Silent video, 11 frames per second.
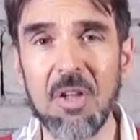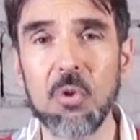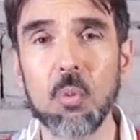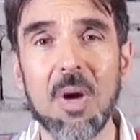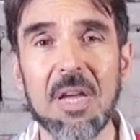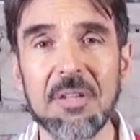
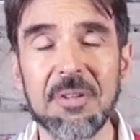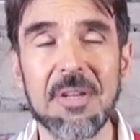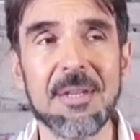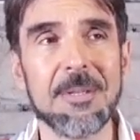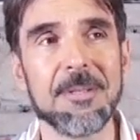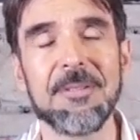otherwise
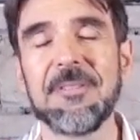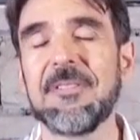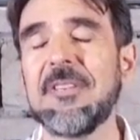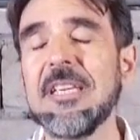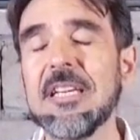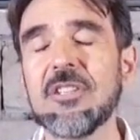
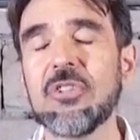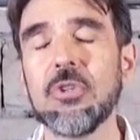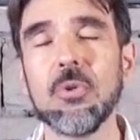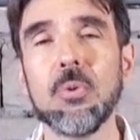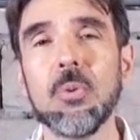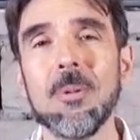seek
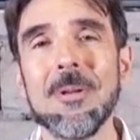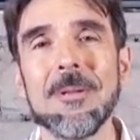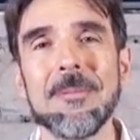to